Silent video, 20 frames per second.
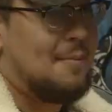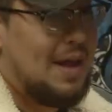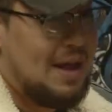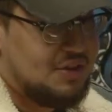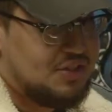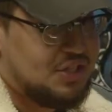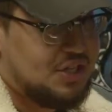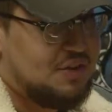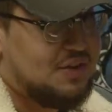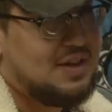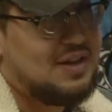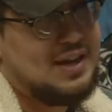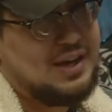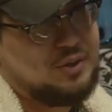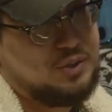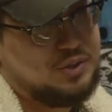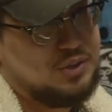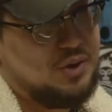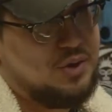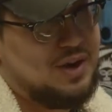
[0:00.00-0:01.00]
Algerian and
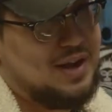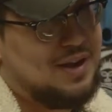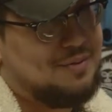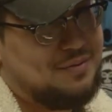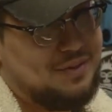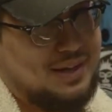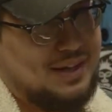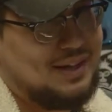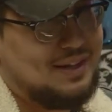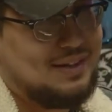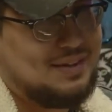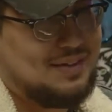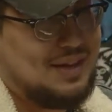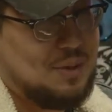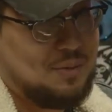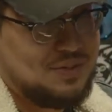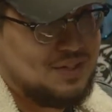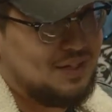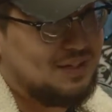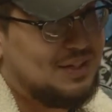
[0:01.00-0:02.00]
Ecuadorian. I feel like I
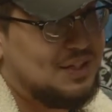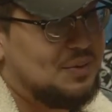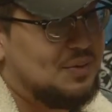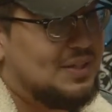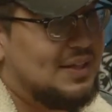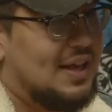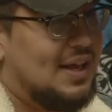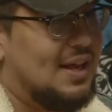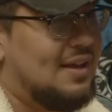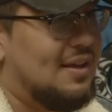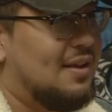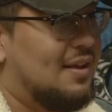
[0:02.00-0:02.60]
wasn't clear with that.